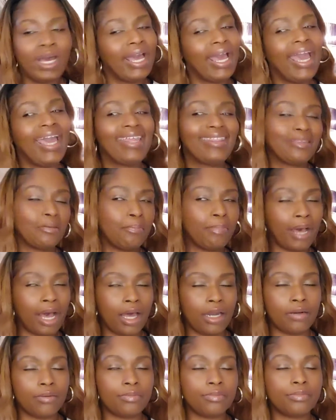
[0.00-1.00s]
at the
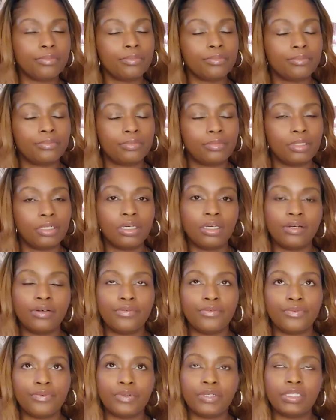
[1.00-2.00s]
bottom
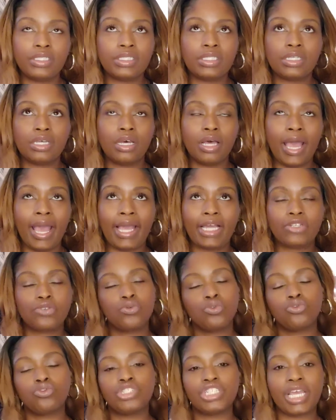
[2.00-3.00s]
of
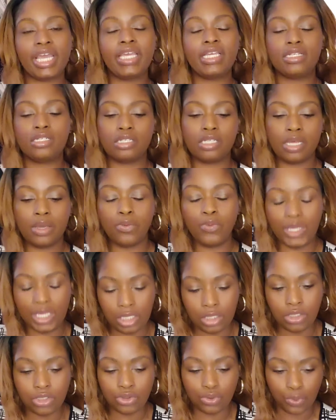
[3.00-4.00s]
actual change that we
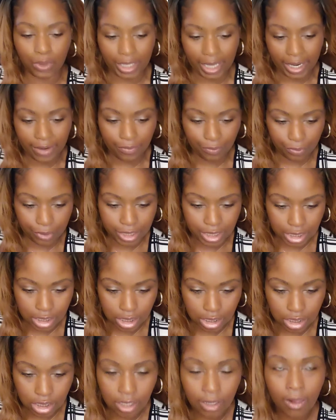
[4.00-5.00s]
can do with
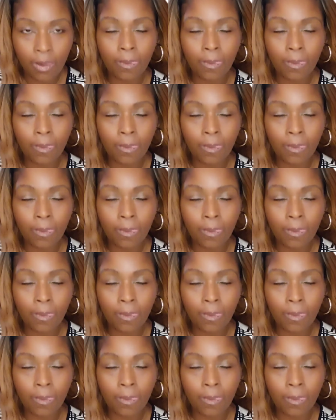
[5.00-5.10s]
apheresis.